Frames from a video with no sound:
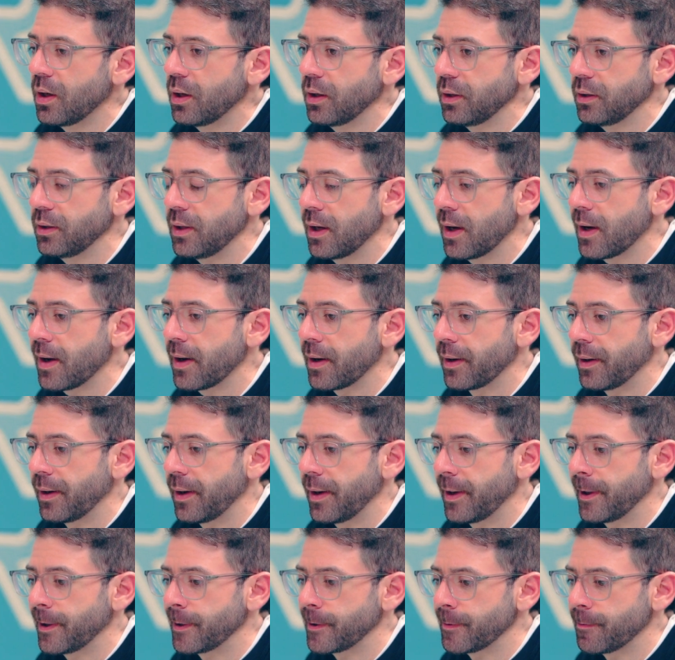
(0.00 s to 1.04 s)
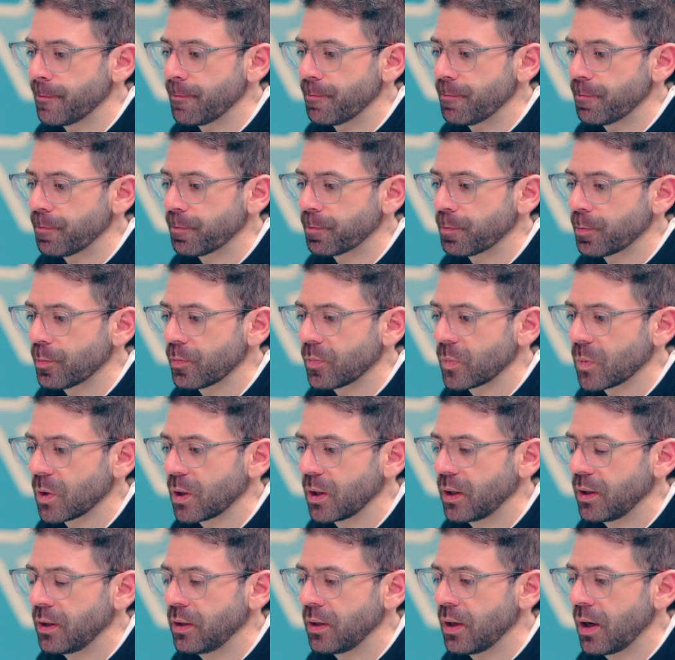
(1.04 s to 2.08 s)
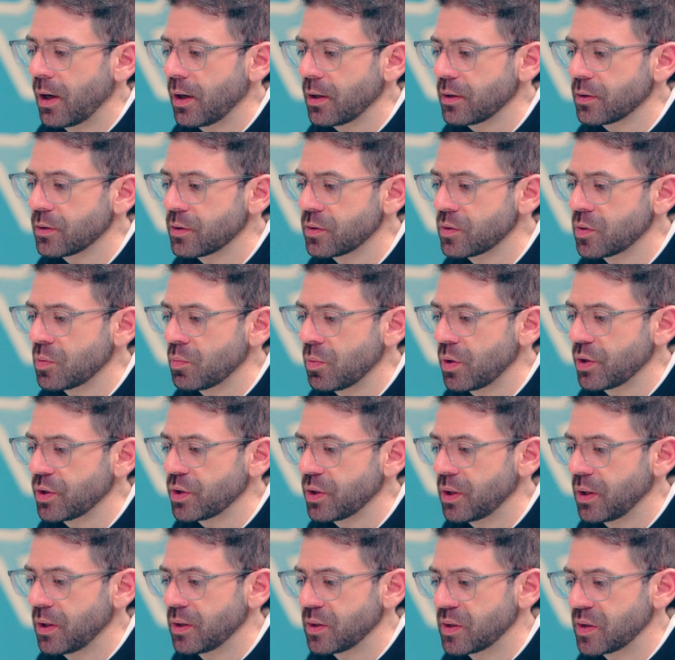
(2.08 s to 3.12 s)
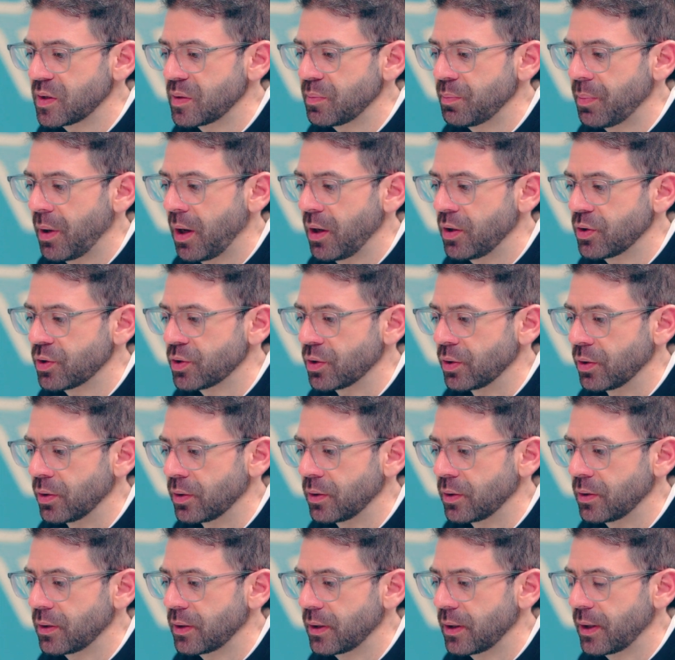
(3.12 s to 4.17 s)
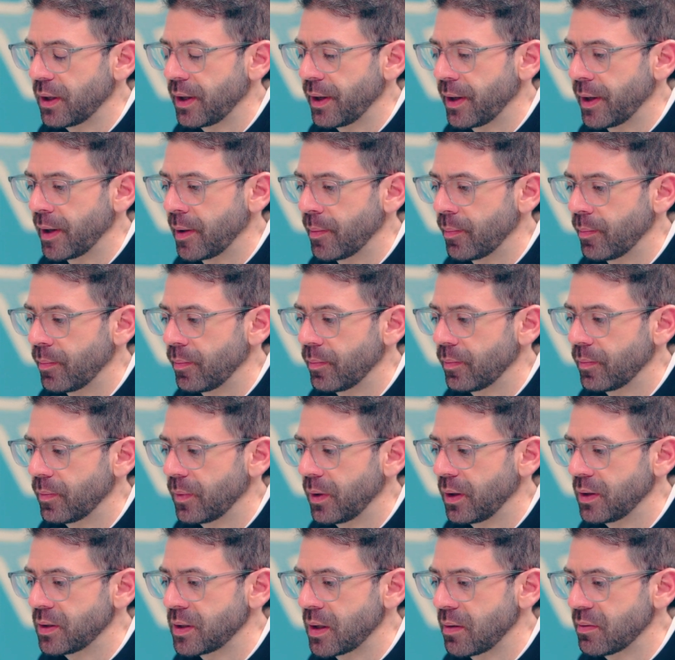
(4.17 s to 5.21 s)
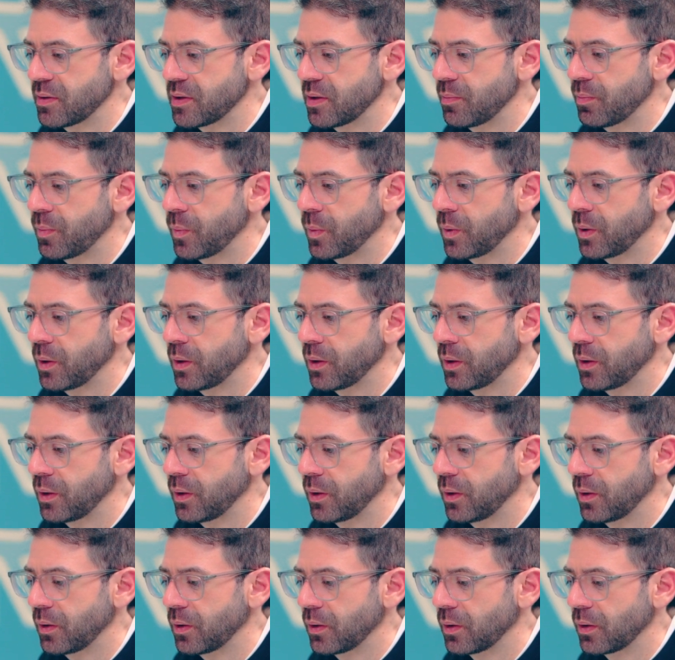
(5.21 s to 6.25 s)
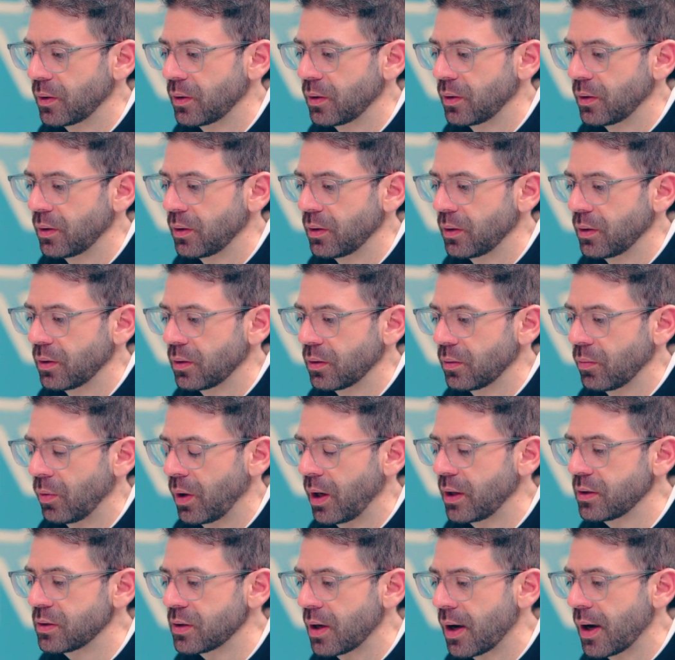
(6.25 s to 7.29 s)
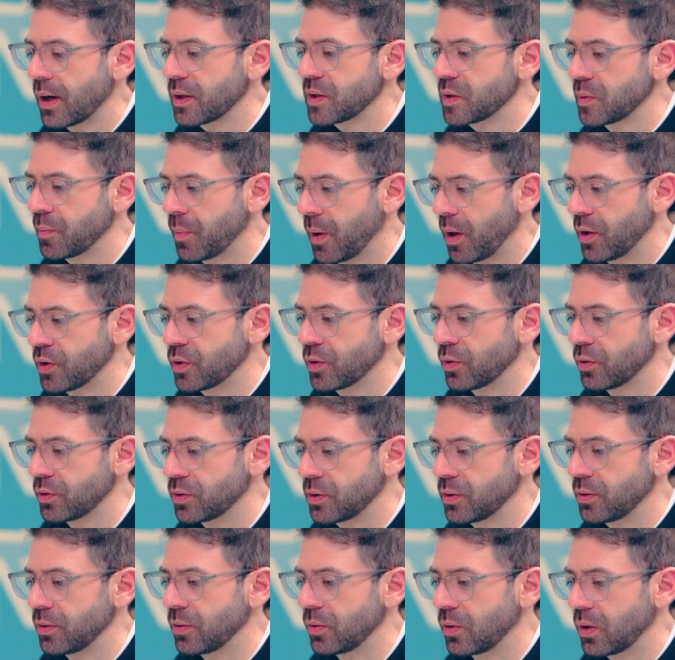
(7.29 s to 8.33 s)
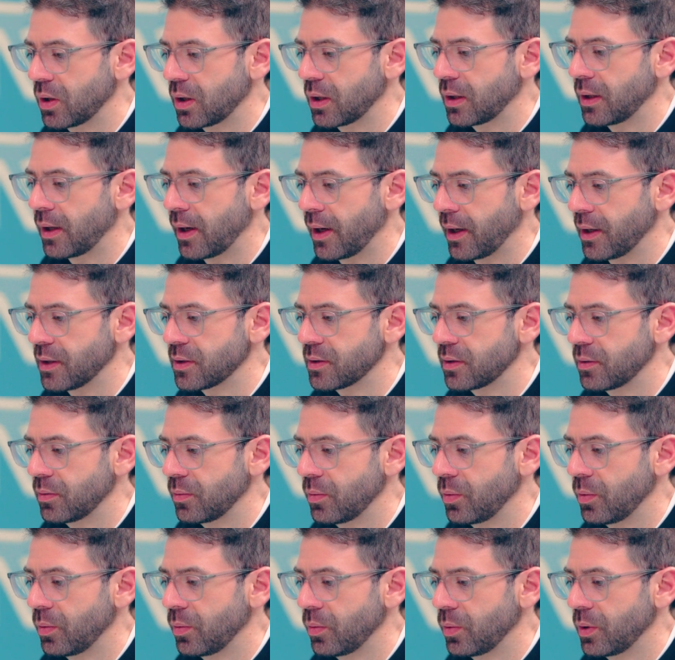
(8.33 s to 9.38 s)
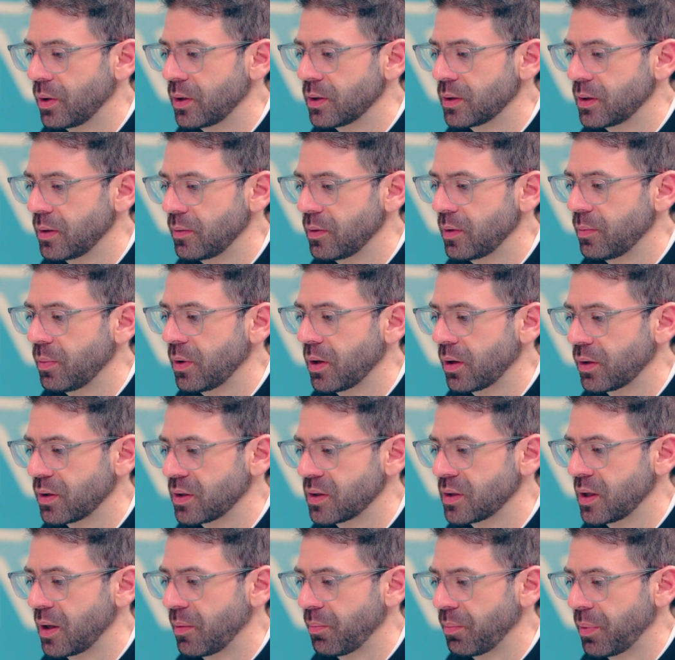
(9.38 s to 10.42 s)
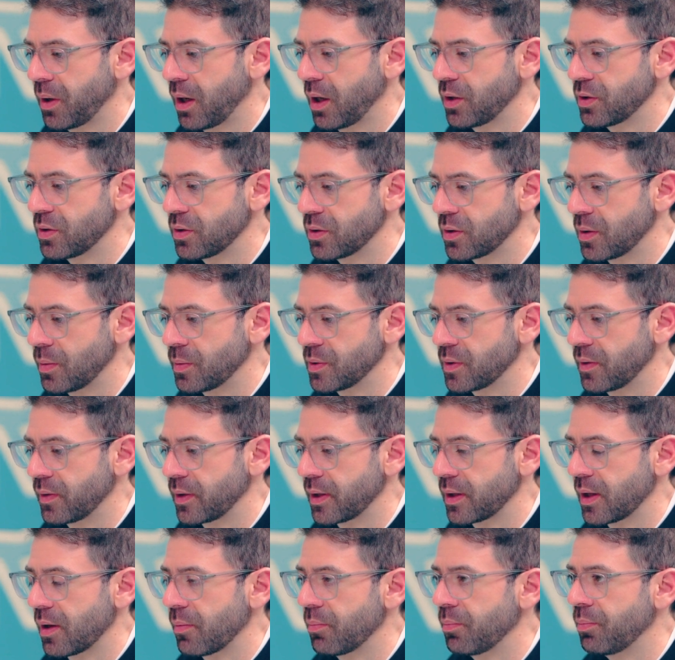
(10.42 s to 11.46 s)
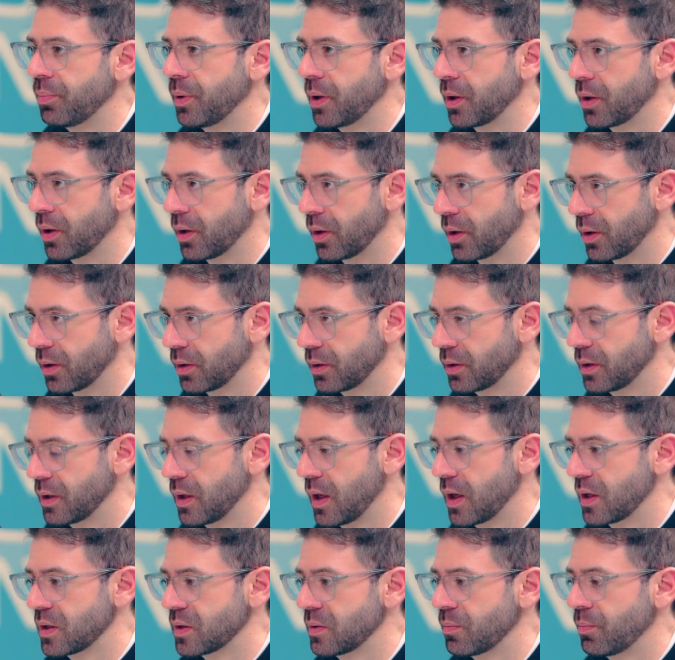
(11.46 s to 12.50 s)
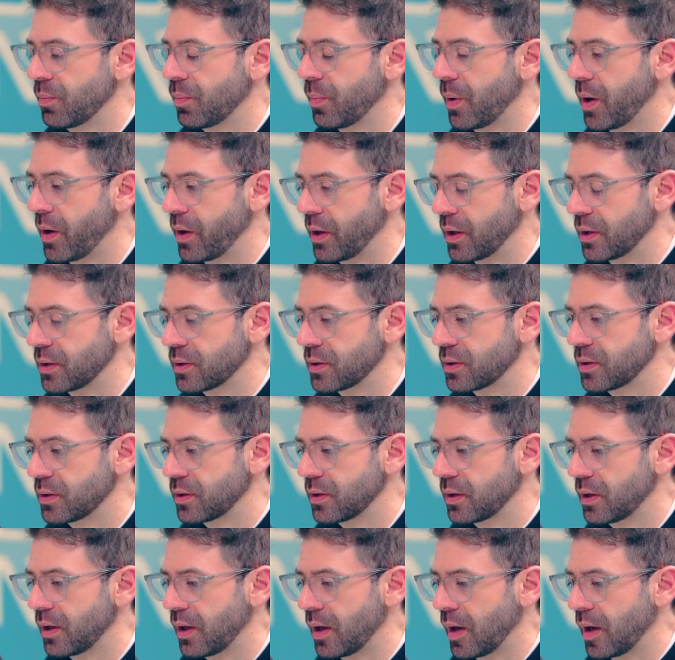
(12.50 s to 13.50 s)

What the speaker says: Yeah, not so much in spatial. It seems to be, when I talk spatial to clients, we seem to be on the same page in terms of that bigger experience